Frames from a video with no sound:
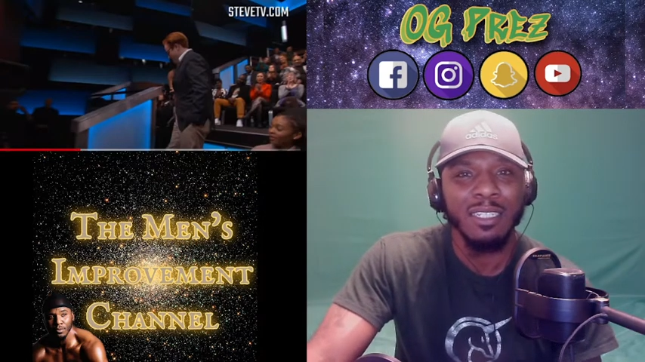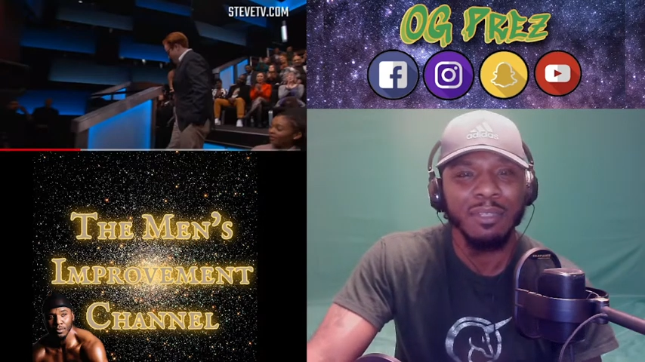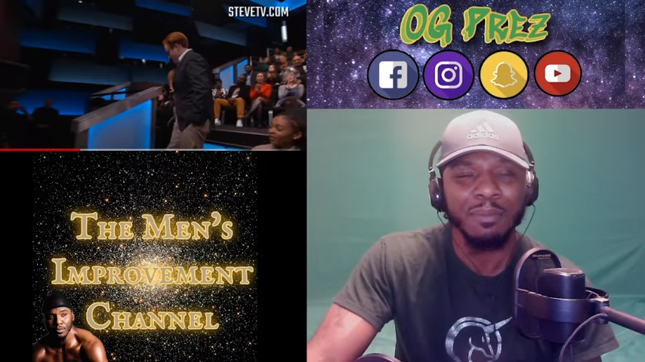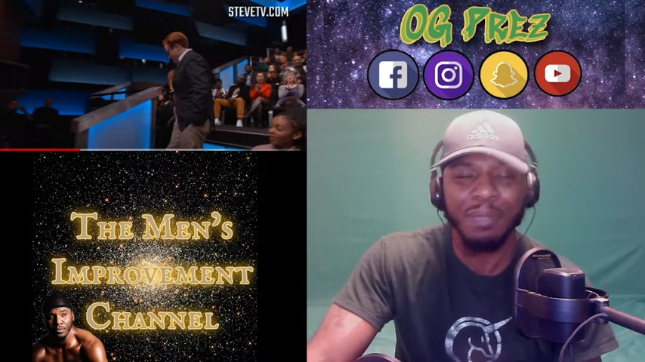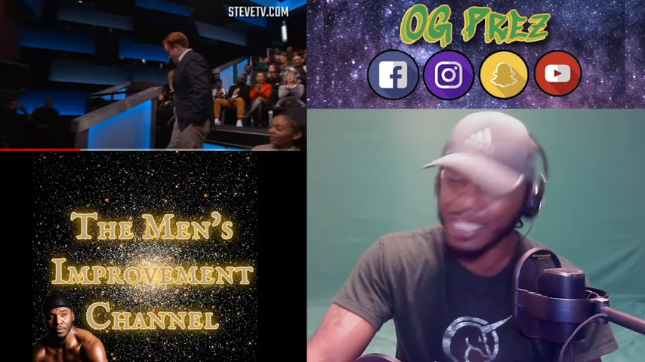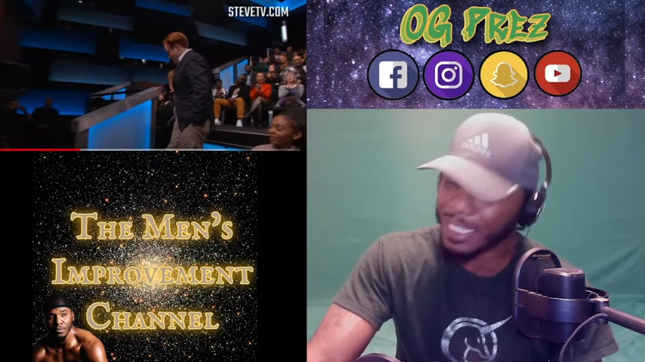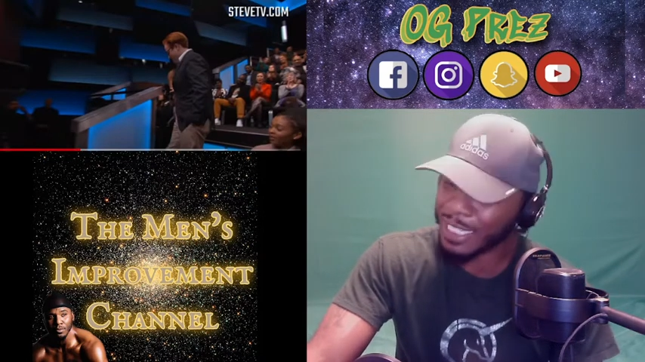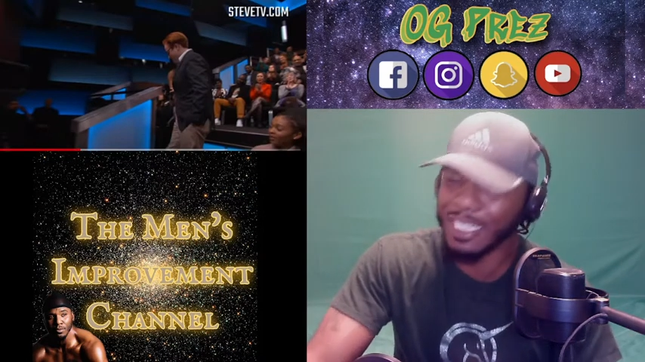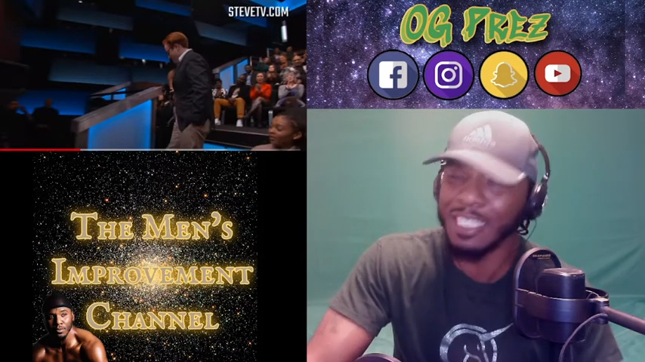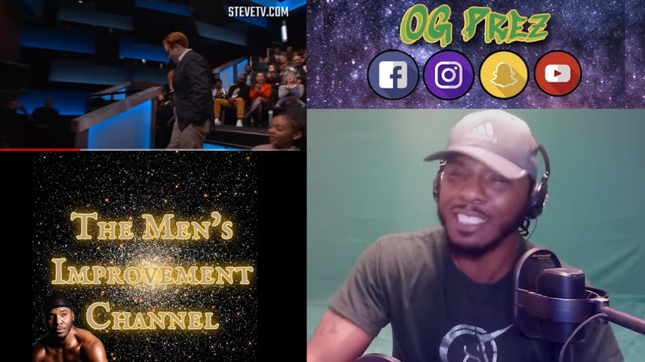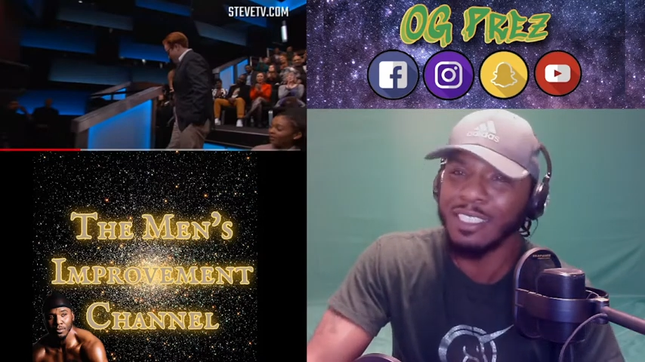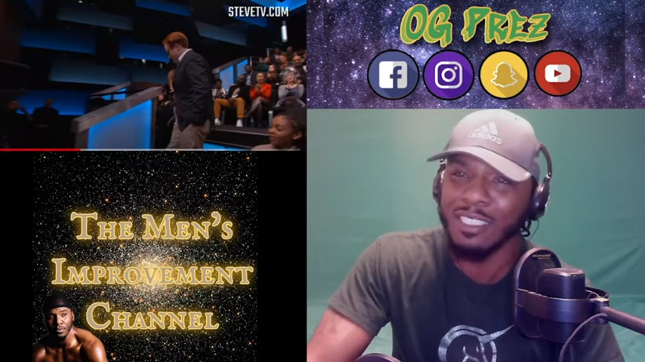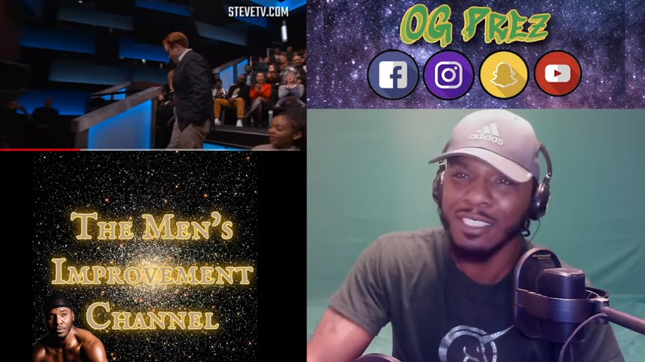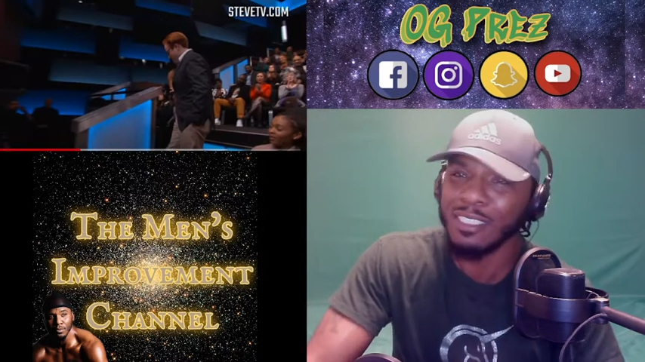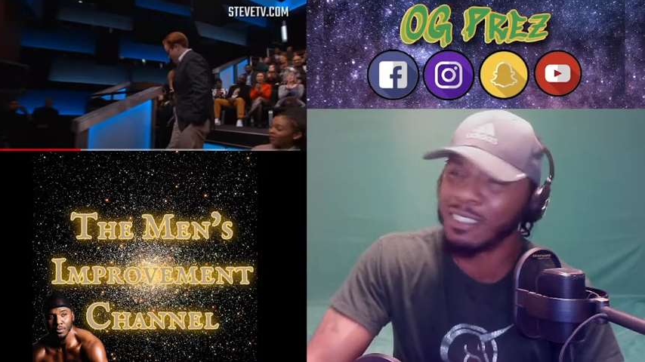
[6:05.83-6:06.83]

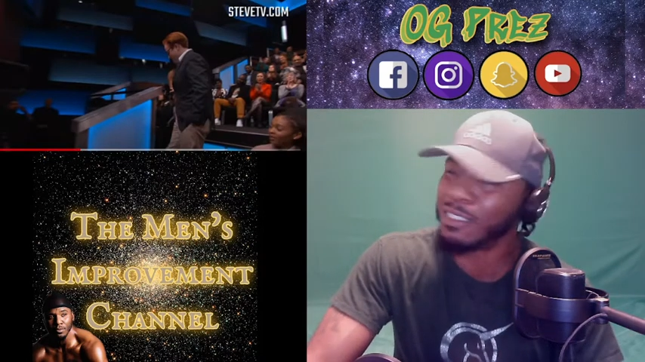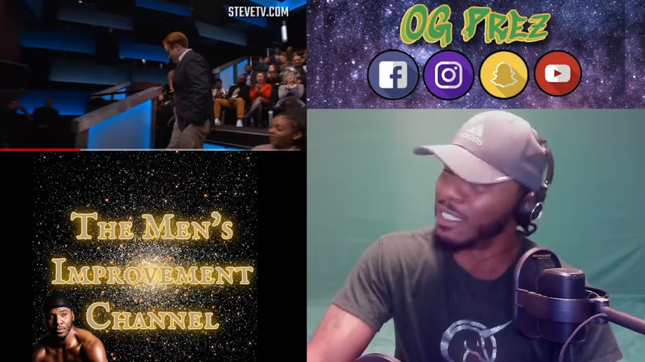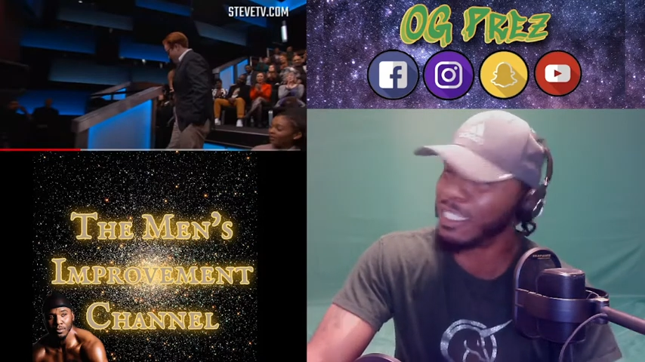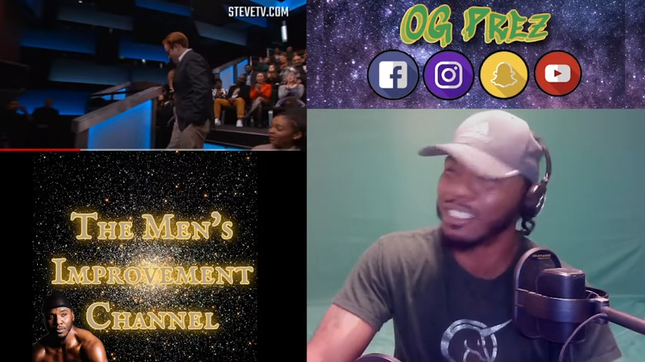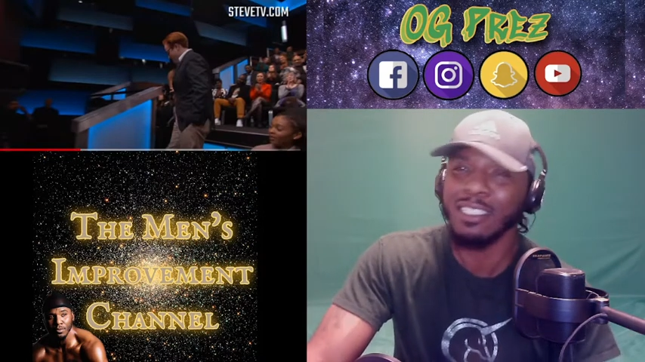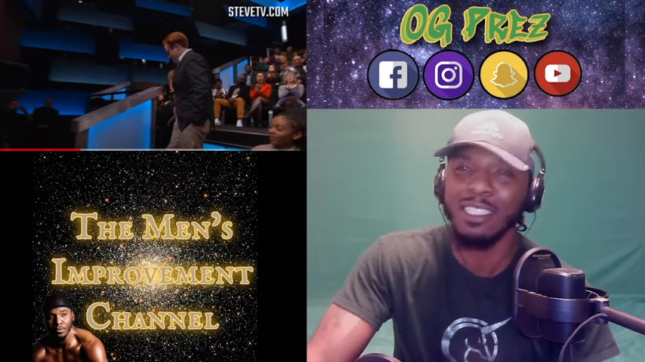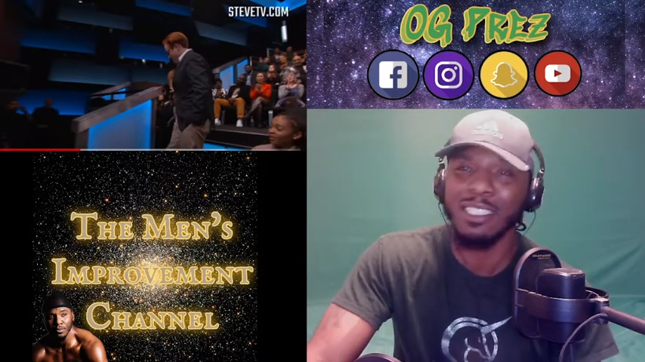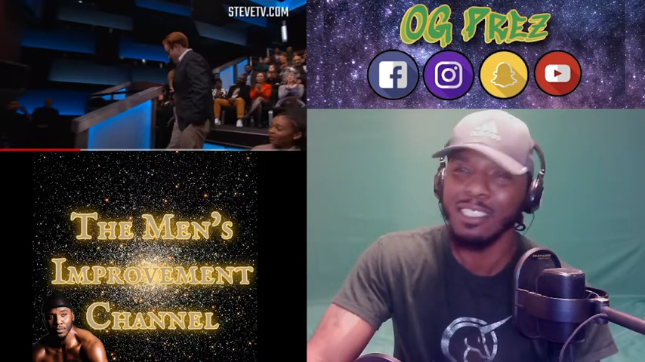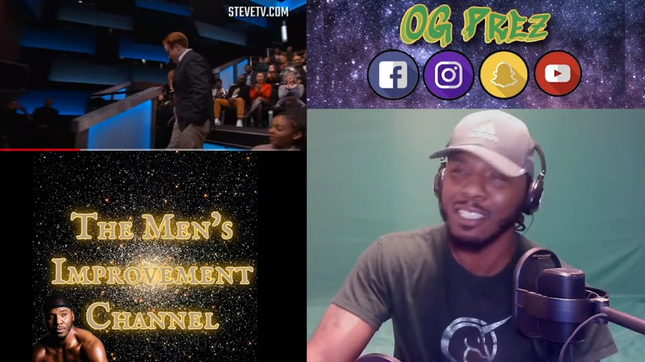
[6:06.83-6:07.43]
Please, let's